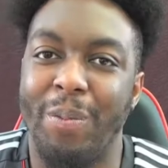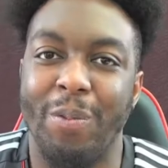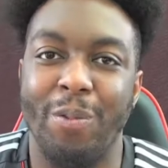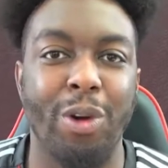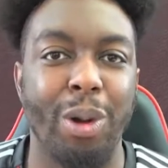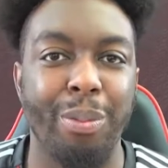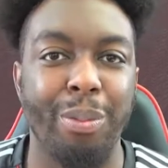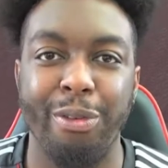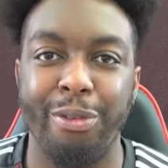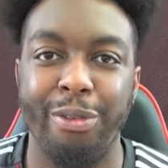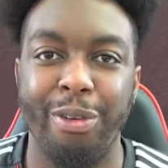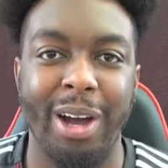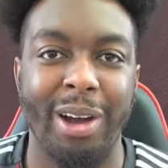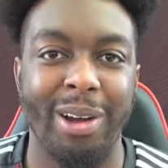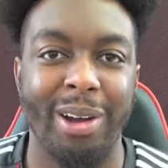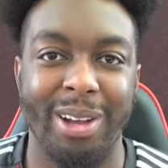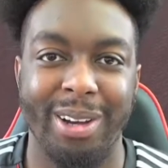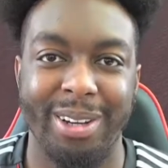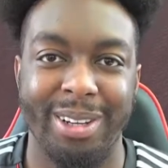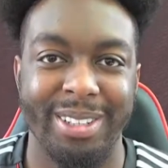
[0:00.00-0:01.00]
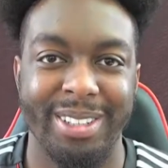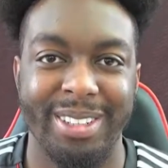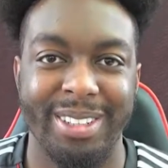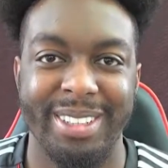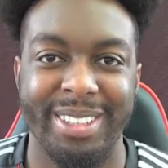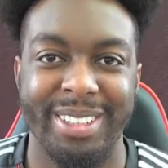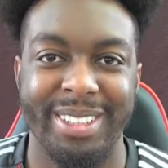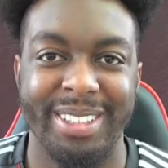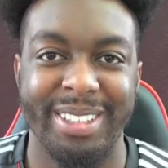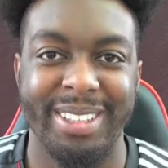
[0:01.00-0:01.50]
Robbie Fowler,
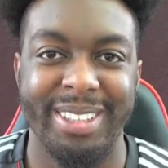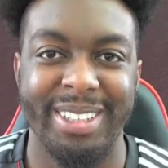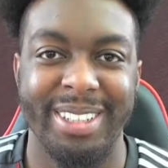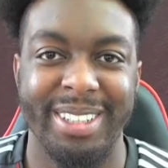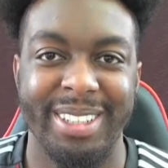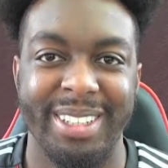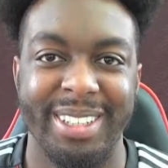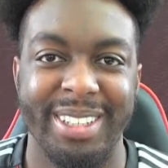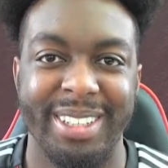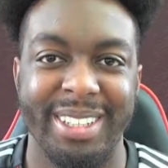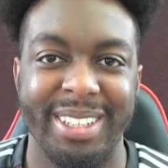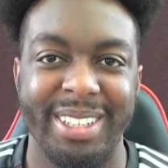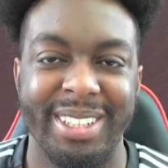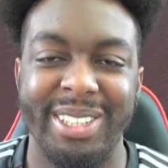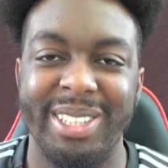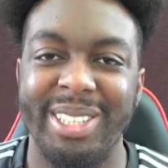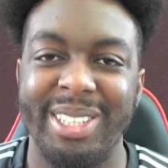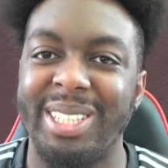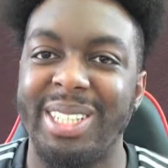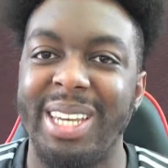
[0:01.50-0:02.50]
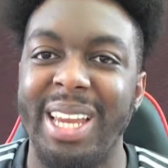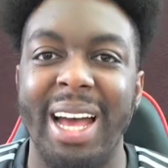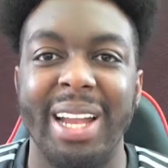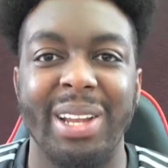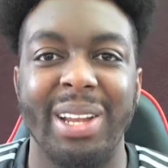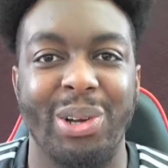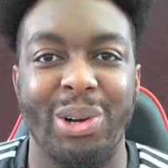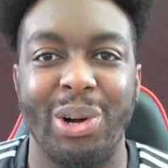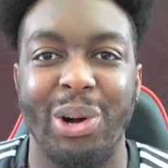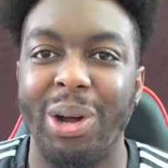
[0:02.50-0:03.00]

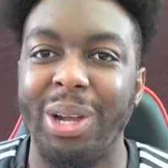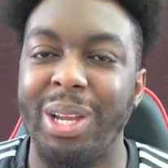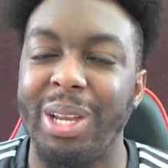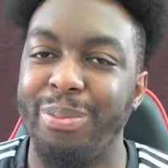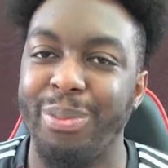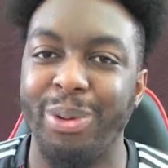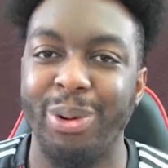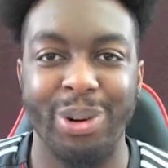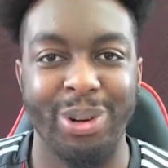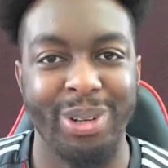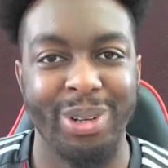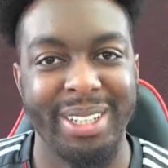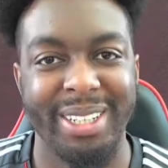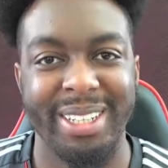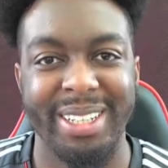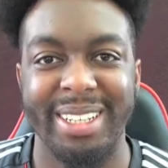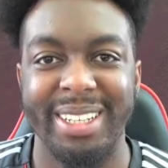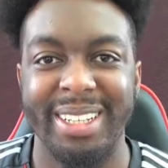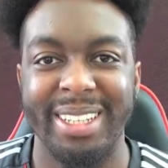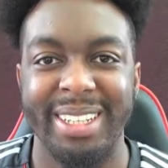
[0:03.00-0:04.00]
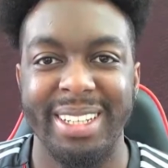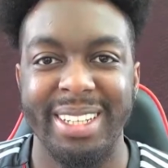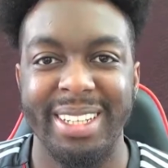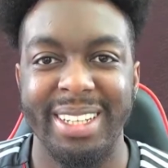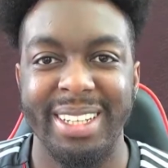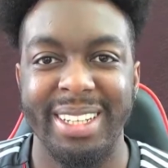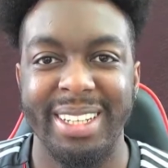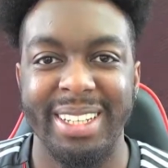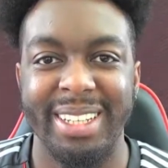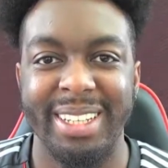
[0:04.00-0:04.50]
Stan Collymore.
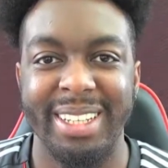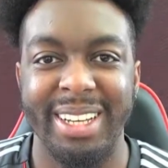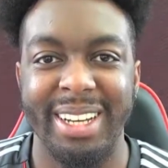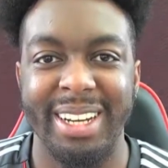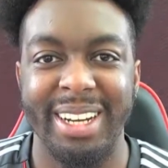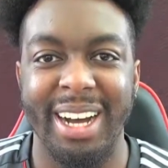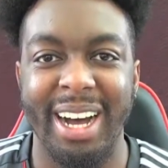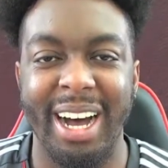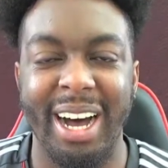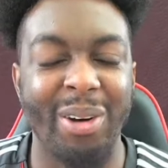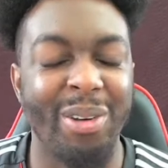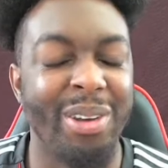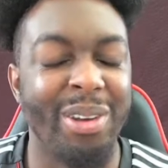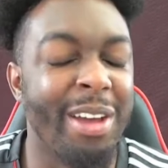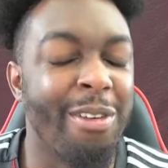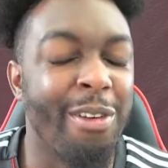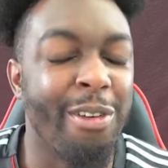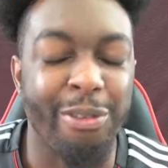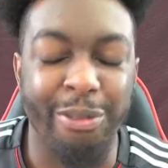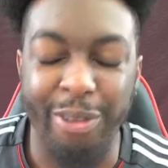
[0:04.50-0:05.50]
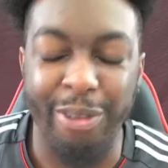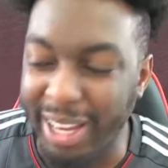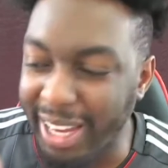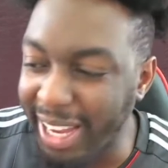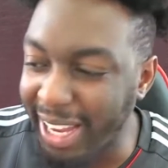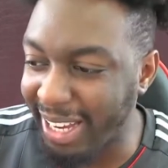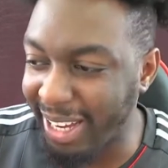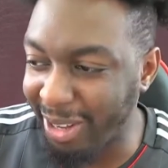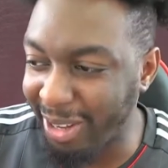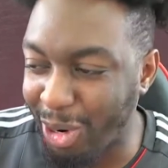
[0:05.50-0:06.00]
I'll never
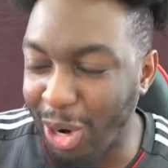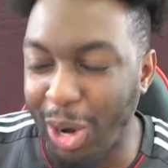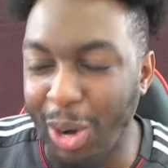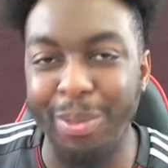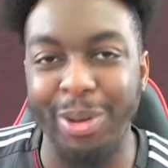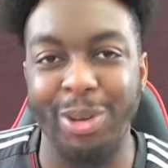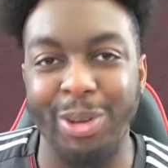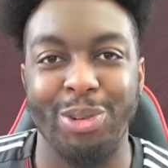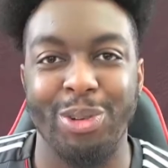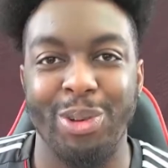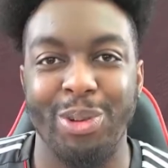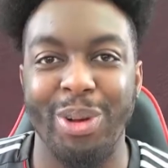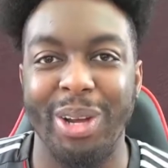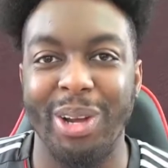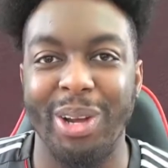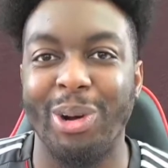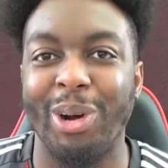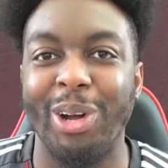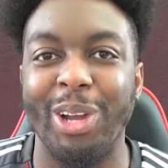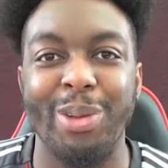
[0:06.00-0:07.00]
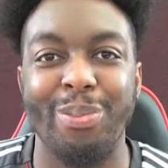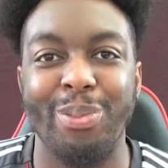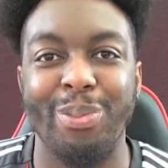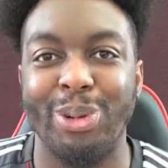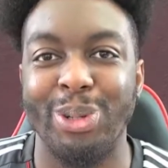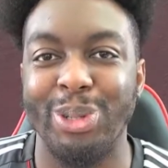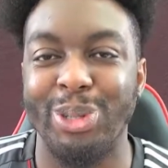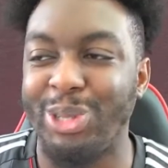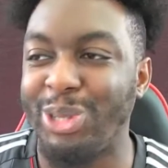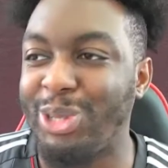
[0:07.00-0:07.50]
forget the commentary when
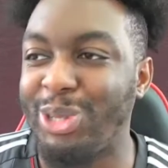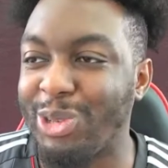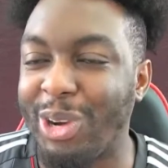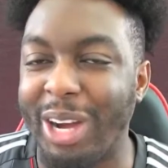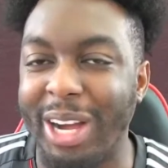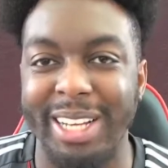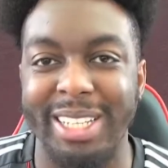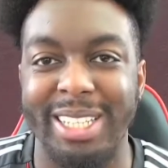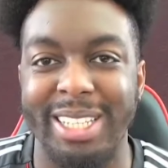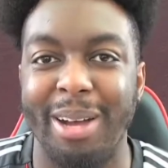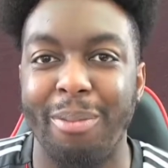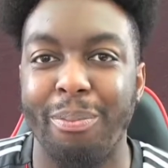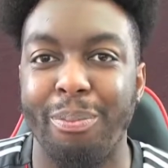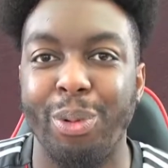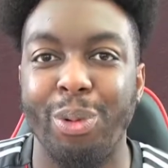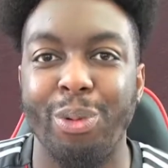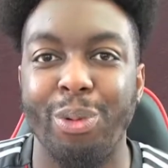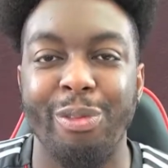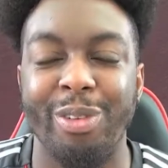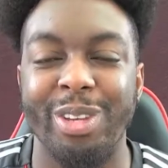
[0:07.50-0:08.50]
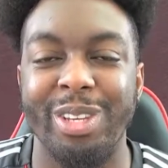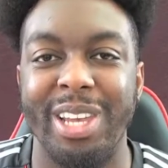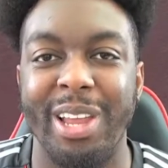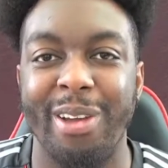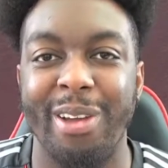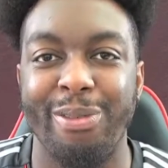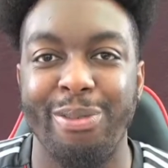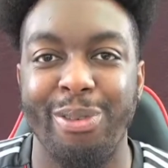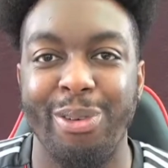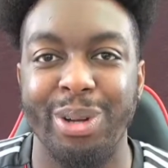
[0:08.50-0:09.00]
Collymore strikes that ball with his
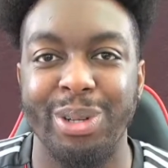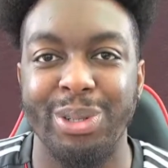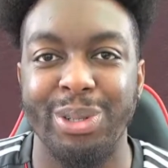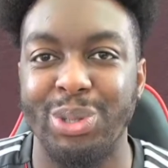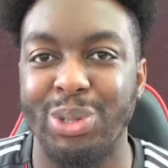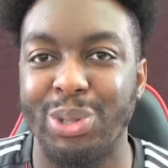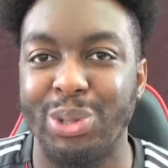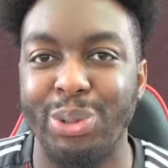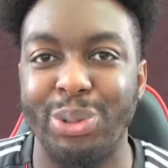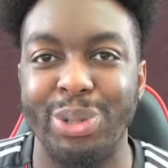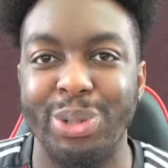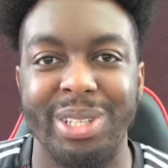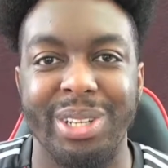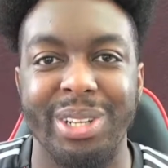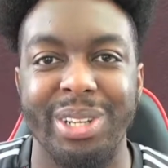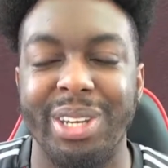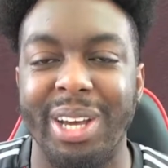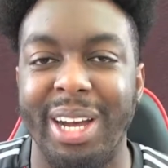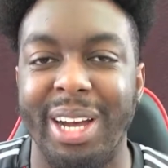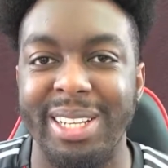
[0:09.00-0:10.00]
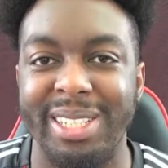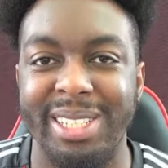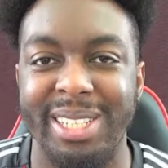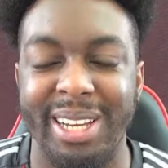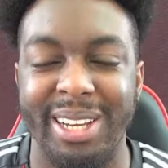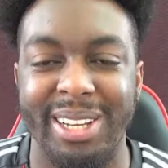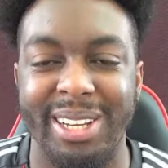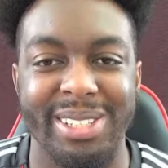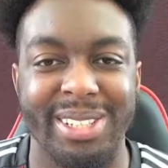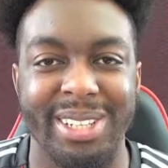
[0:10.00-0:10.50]
left foot and scores in the dying
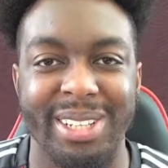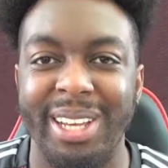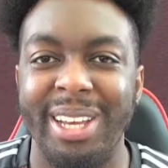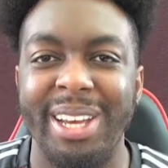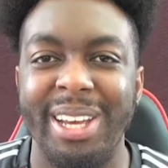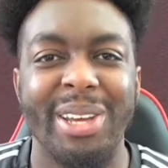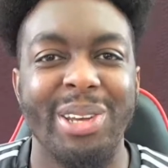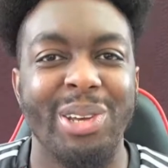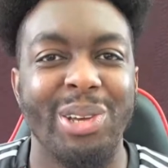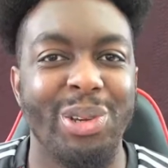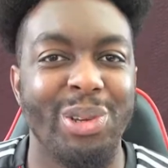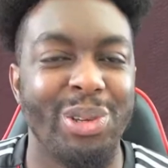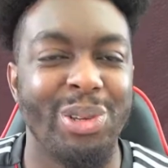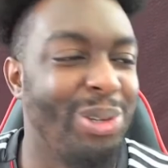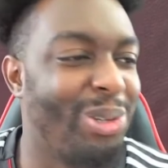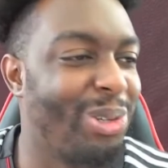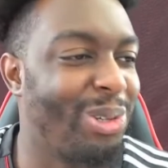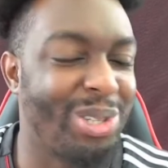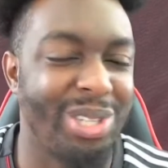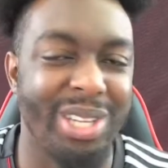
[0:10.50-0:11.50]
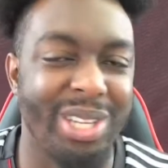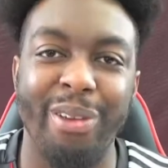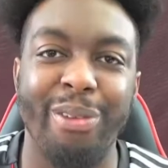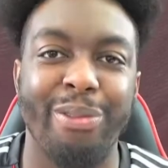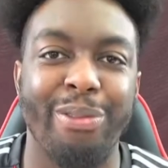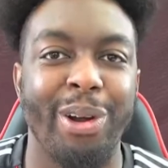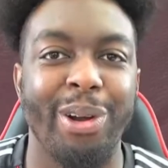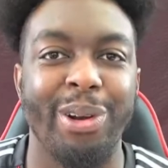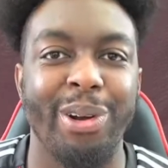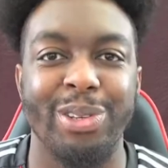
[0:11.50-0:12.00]
seconds. And you just see
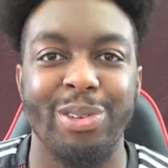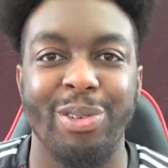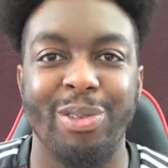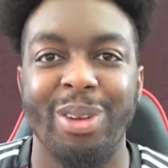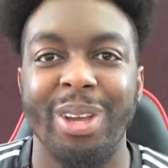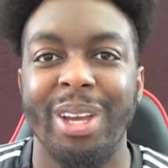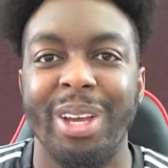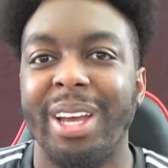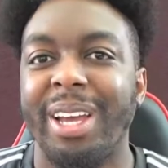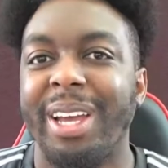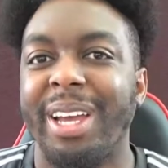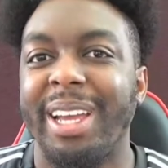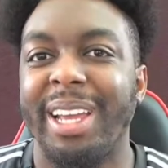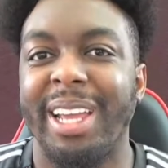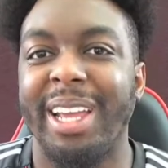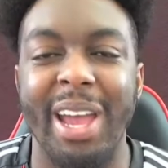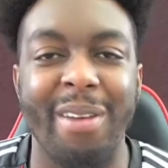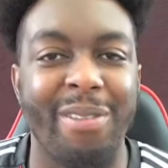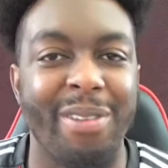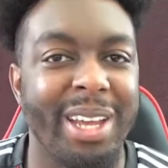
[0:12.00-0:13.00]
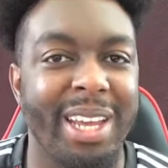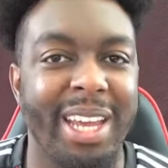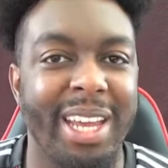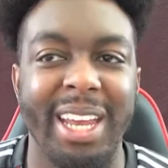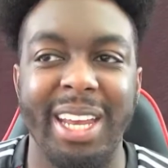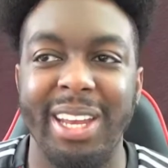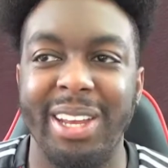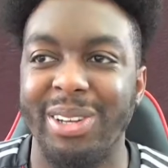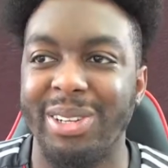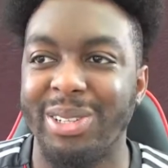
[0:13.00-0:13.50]
photos of Kevin
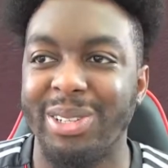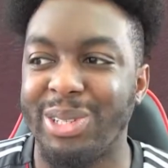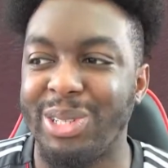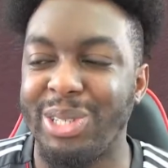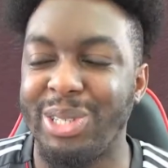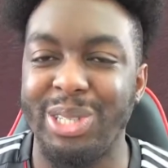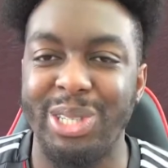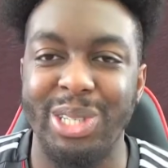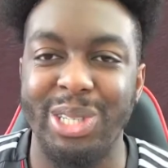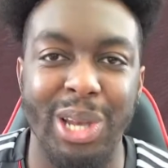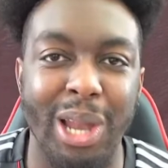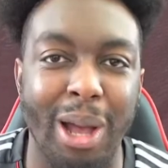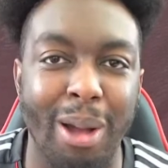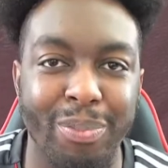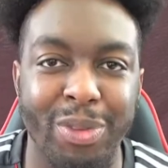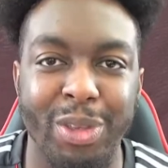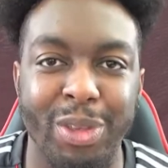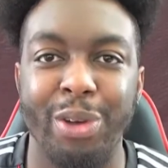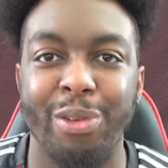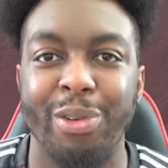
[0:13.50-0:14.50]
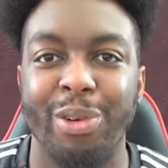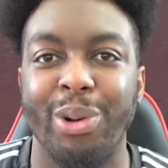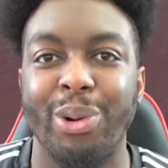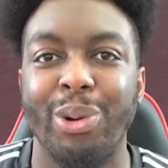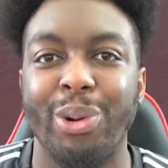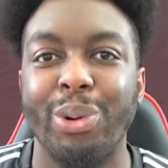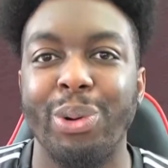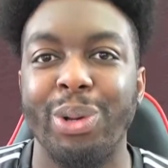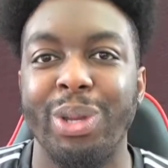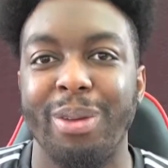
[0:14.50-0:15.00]
Keegan just slumped over the
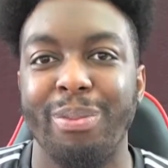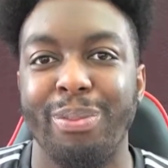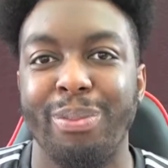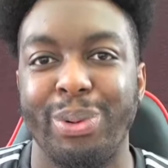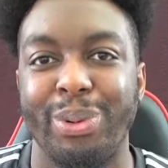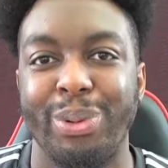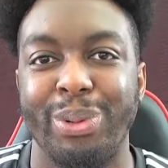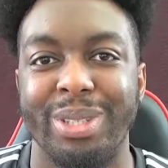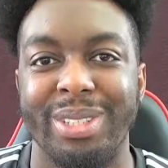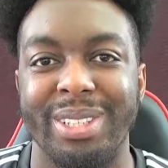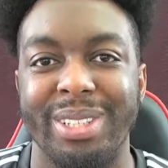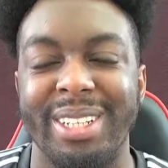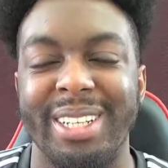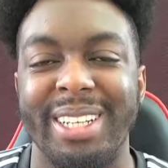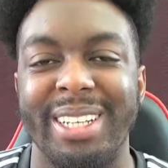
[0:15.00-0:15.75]
hoarding boards.